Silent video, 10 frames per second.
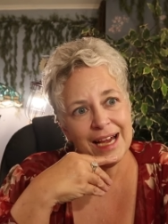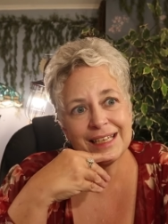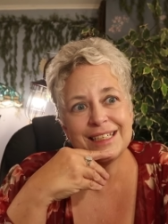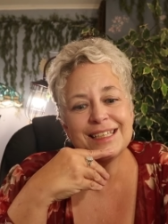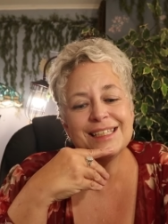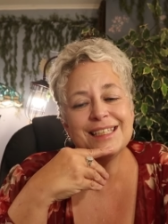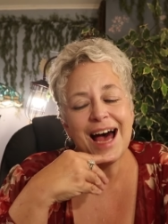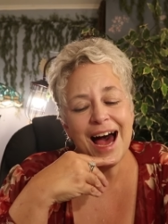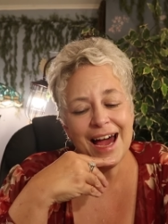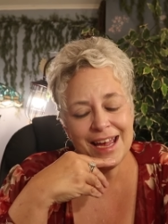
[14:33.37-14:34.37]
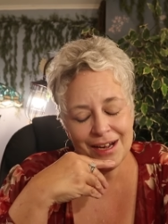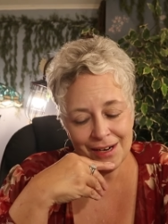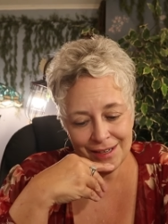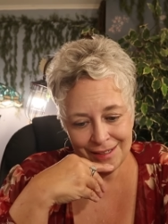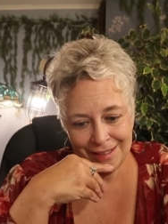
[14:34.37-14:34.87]
a
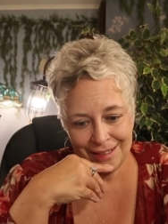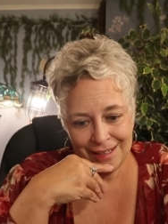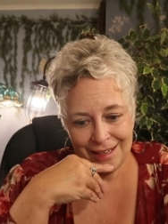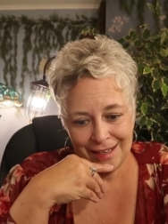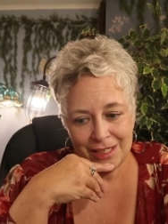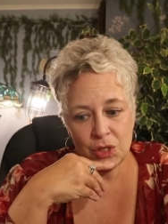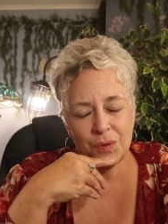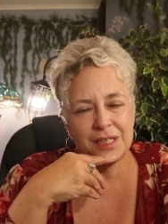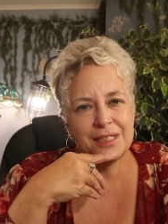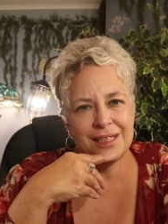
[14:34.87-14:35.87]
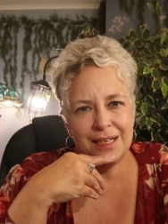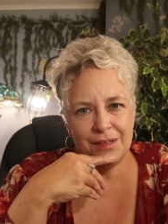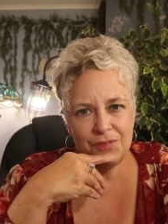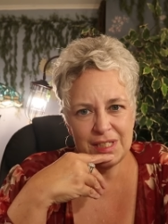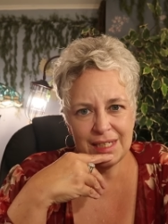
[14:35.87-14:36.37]
desire to
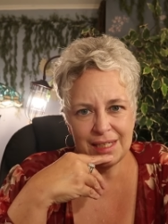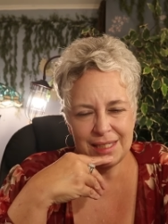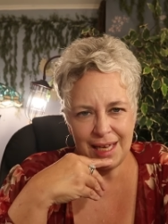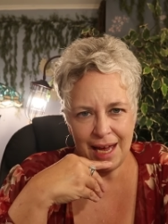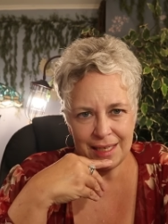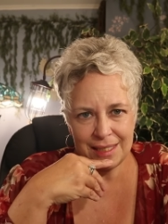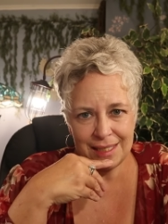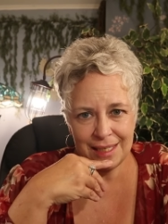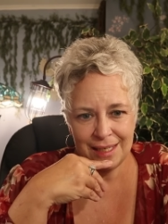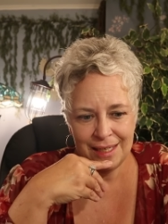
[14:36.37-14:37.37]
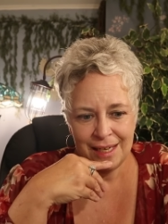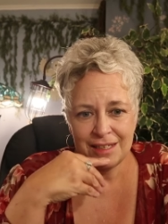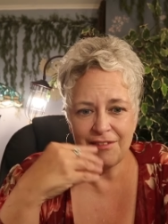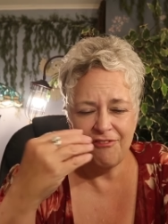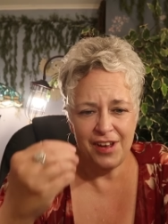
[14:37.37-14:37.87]
achieve success,
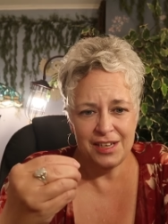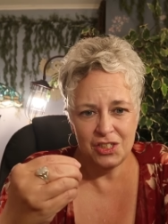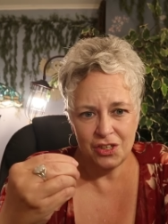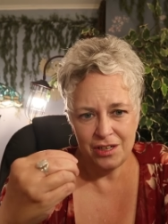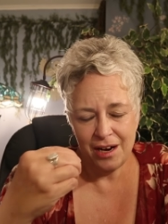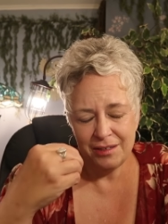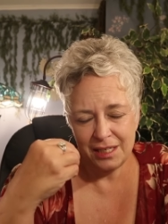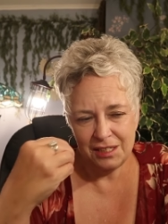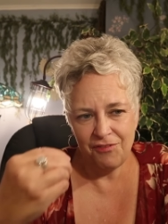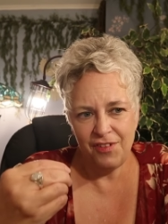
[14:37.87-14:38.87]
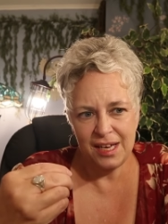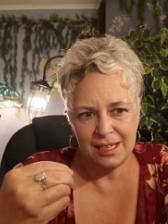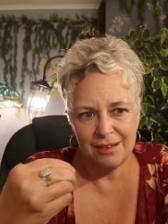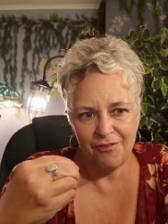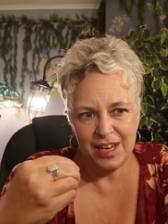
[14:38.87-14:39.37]
to face your darkness, to
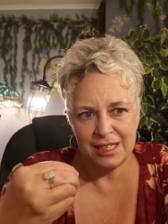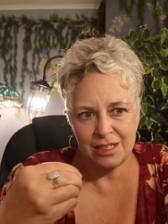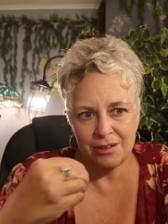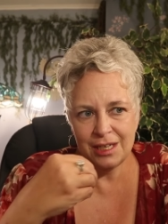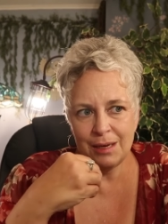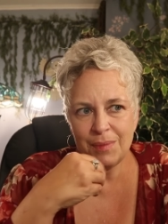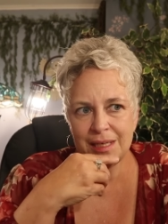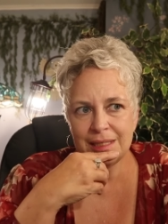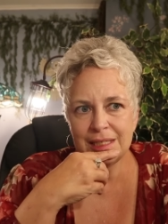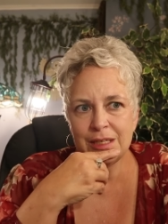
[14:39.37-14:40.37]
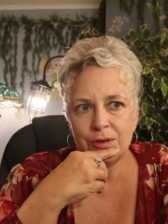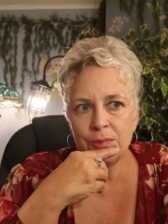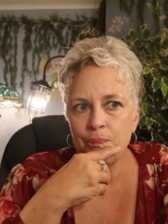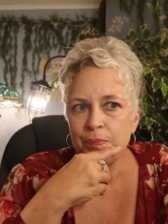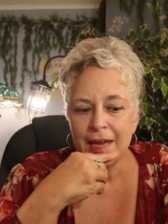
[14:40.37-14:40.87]
fake, face your demons,
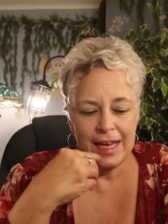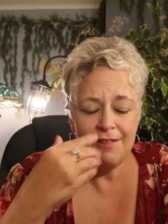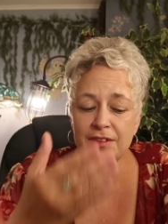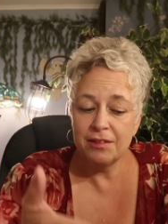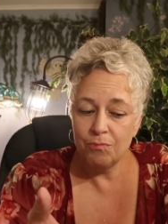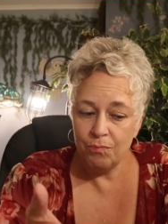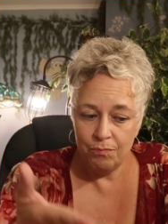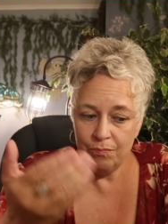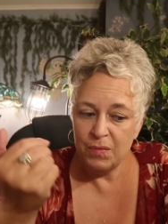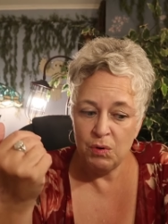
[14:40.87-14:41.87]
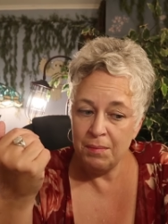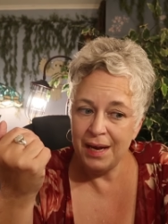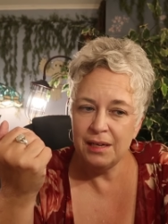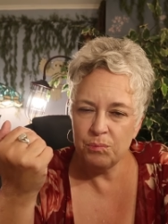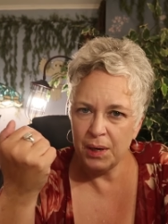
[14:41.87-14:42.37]
to even
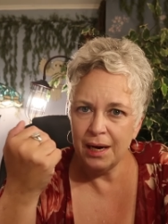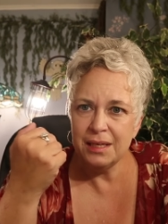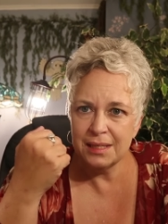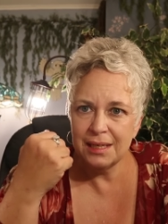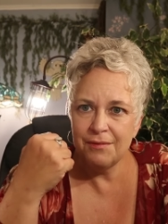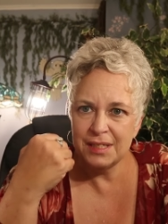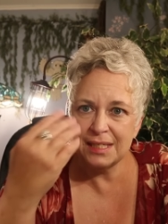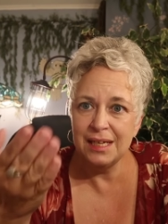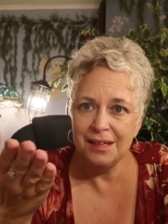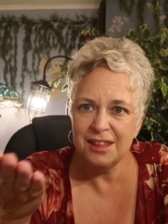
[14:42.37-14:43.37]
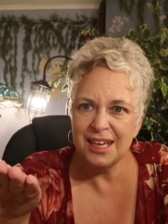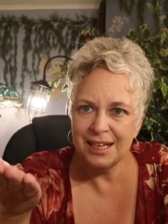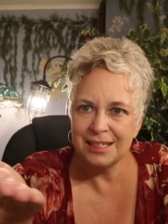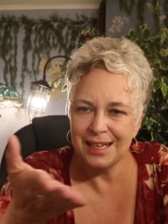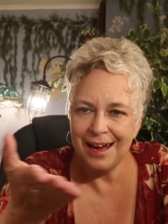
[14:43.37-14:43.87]
remain positive and see
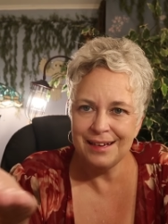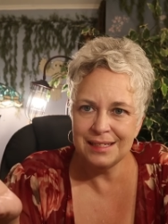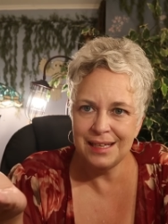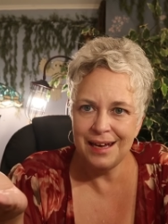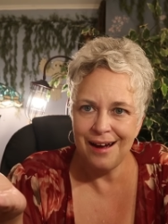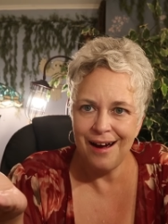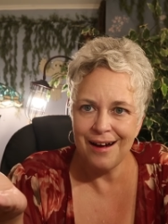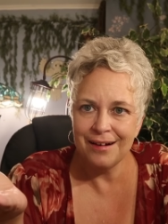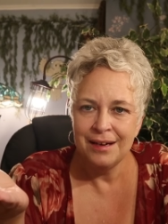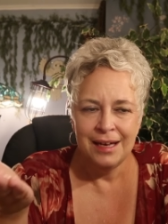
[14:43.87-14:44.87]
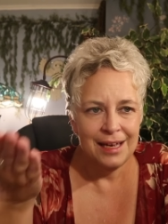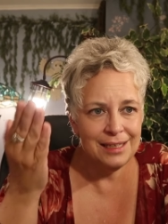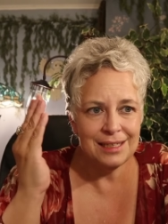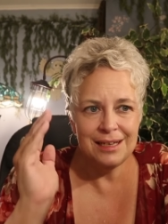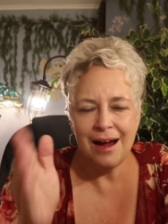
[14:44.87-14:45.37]
things as they are,
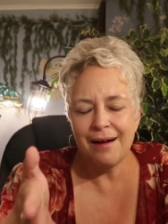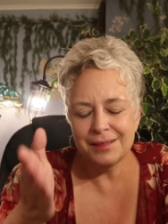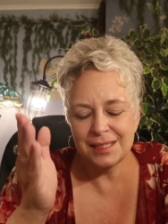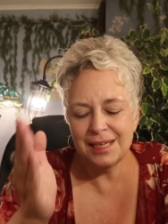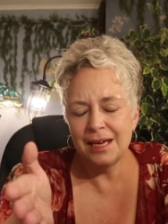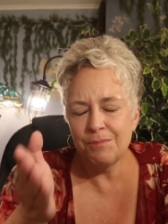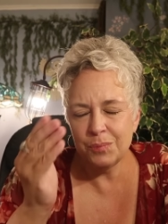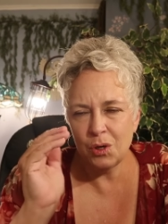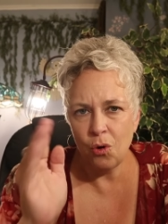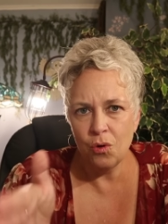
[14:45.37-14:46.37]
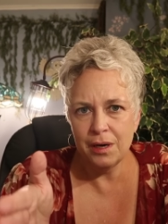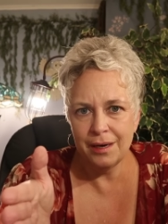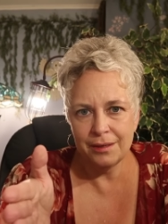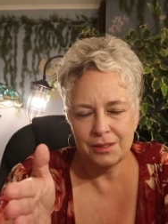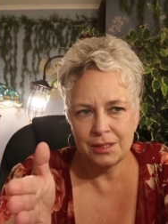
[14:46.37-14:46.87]
and to not skip
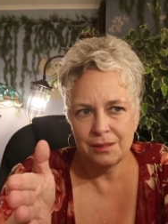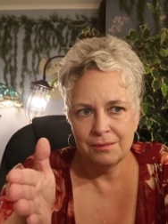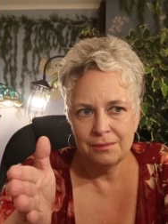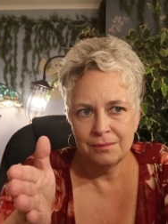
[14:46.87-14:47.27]
corners.